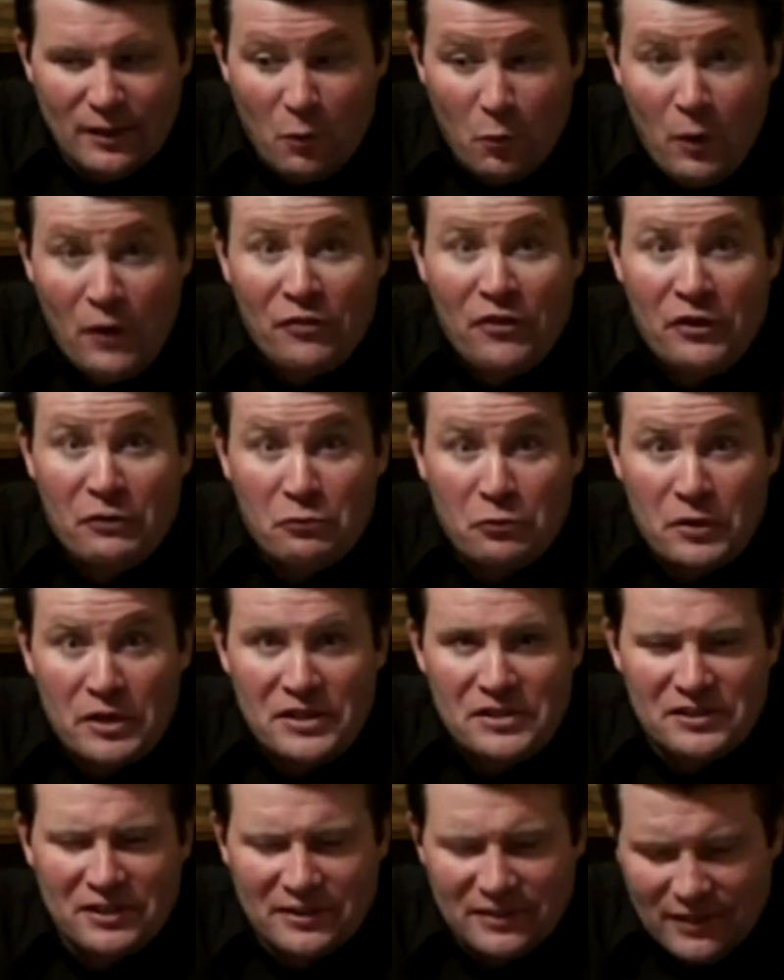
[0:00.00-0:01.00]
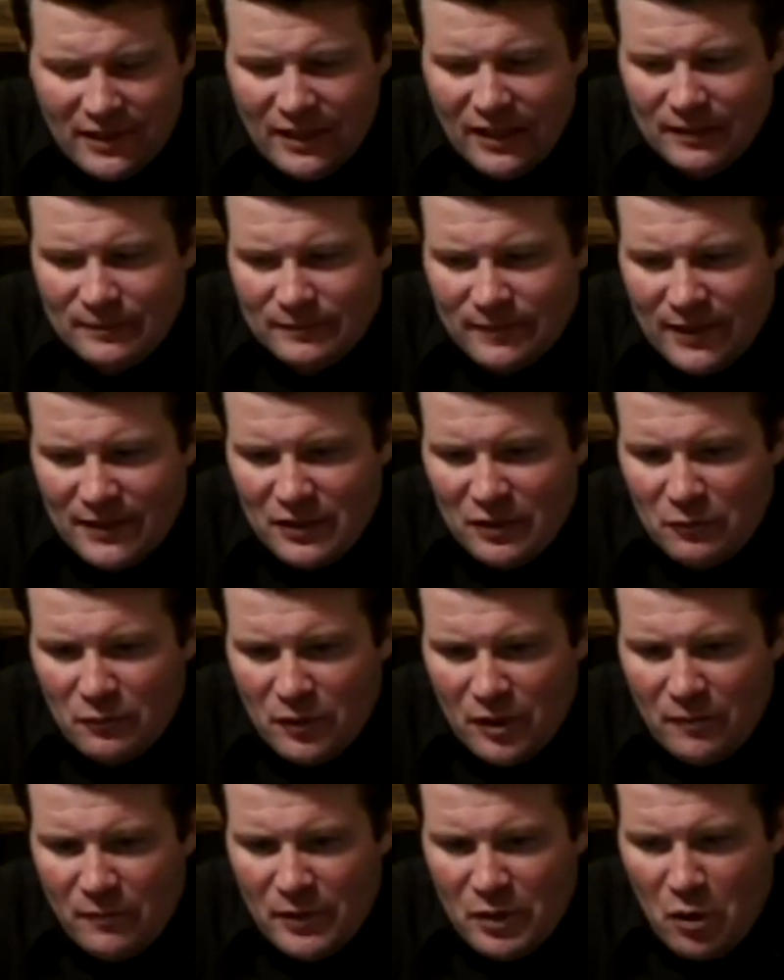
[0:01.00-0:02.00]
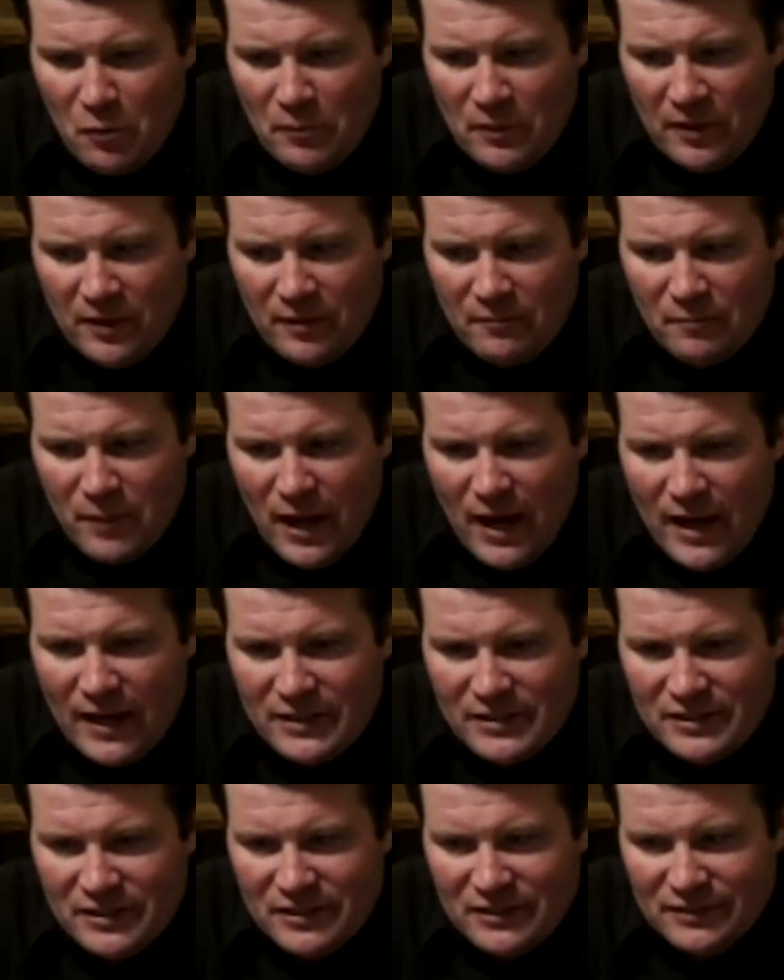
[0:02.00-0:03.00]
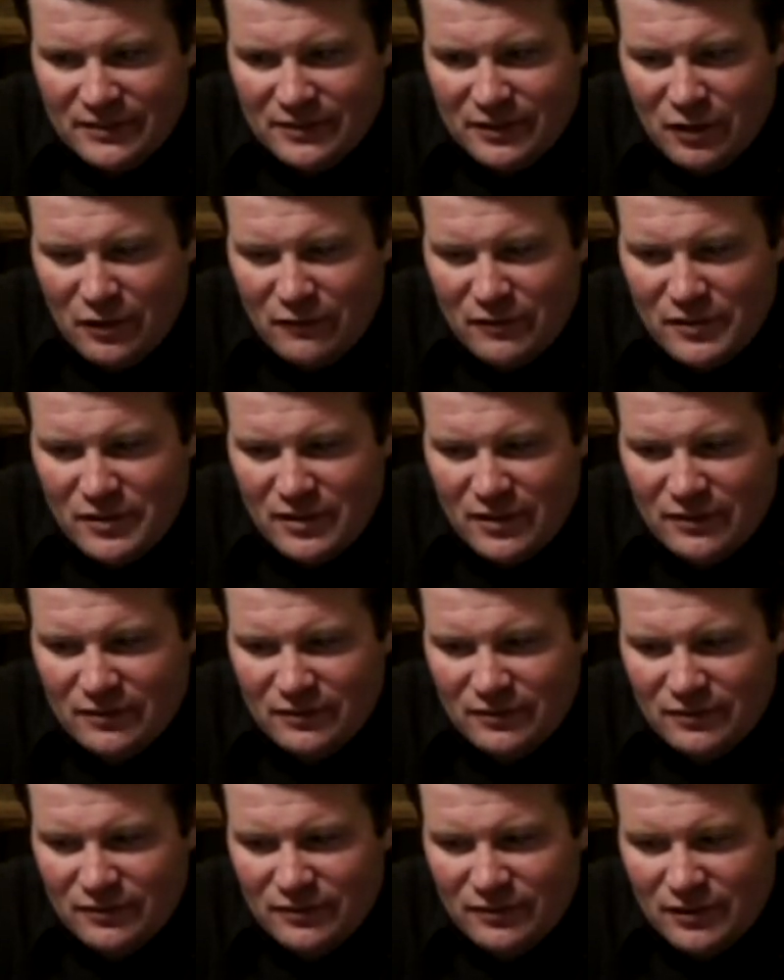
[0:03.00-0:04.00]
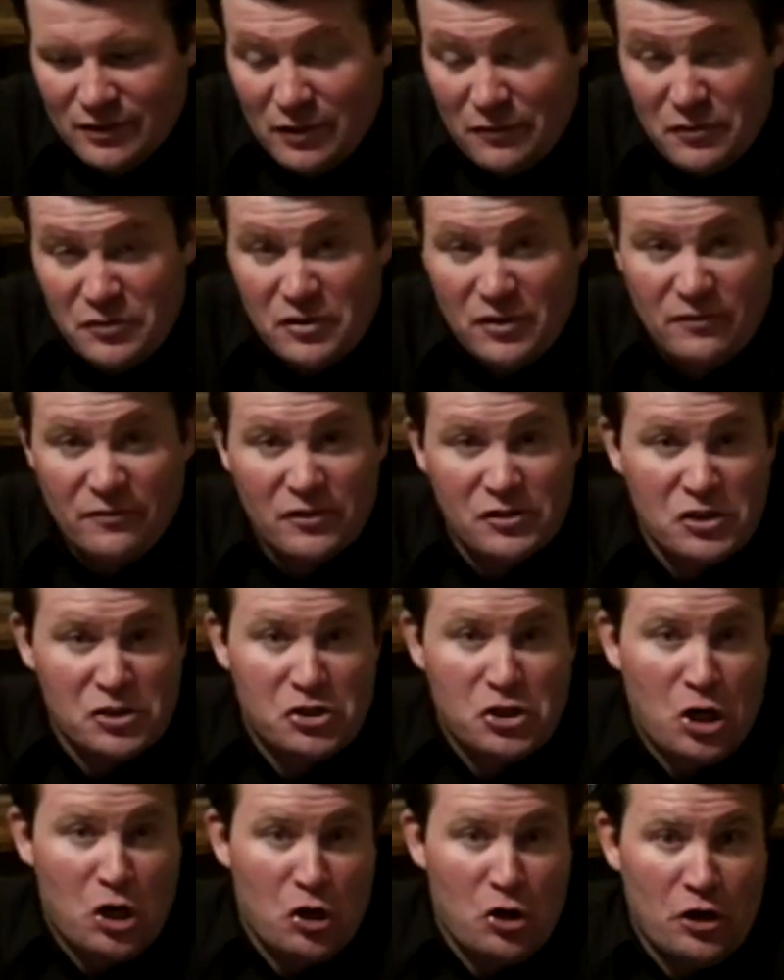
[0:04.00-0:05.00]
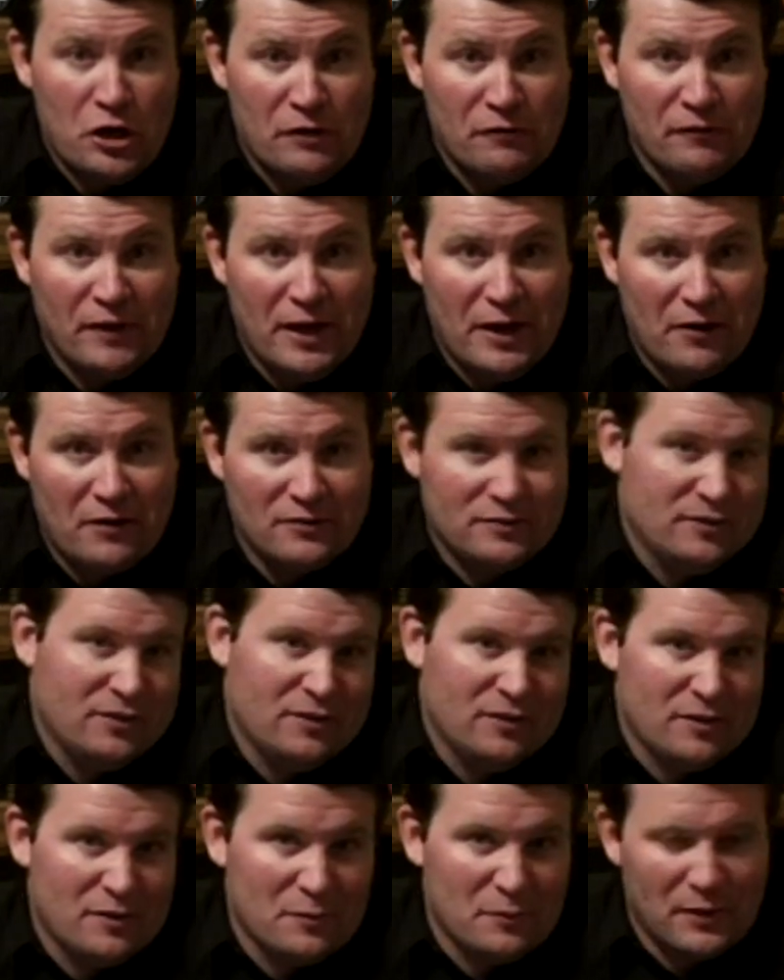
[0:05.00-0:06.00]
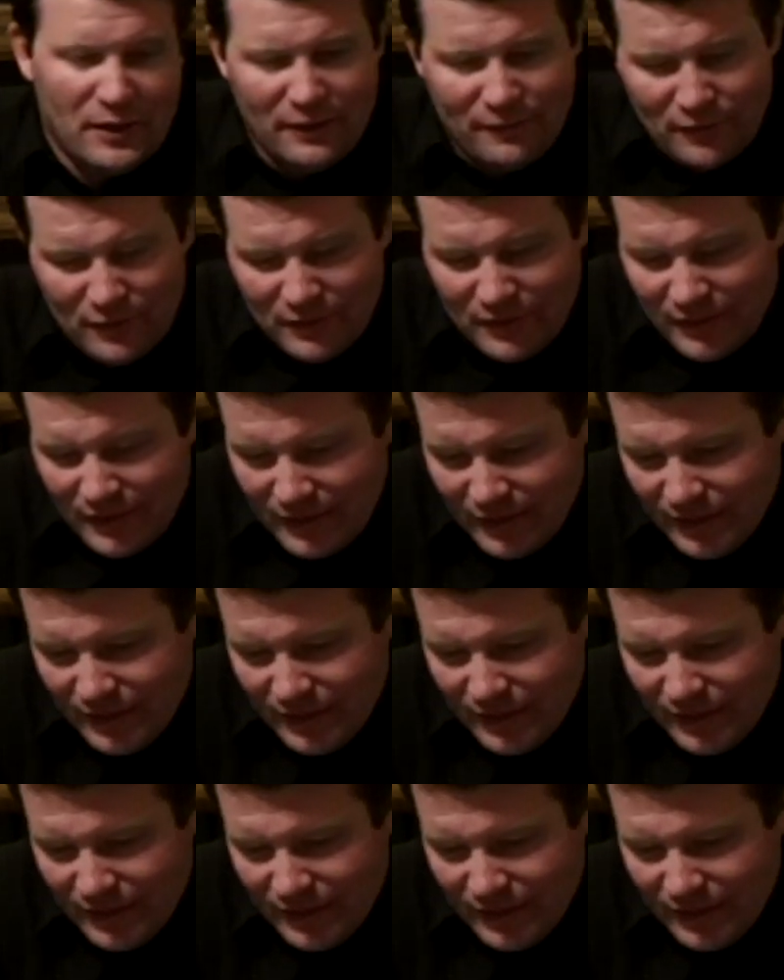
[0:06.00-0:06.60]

Within reason. I don't want to be opening a box and all of a sudden, there's a turd in there or whatever.